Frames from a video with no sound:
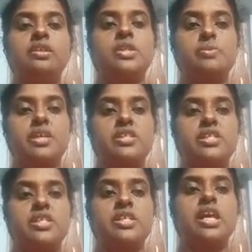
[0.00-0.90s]

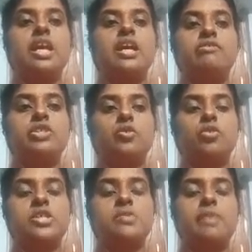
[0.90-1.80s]
spaces which
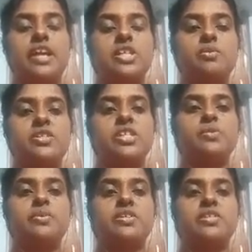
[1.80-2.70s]
was blank spaces
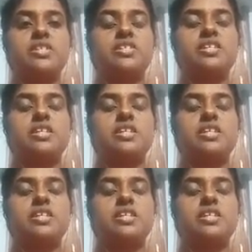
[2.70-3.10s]
present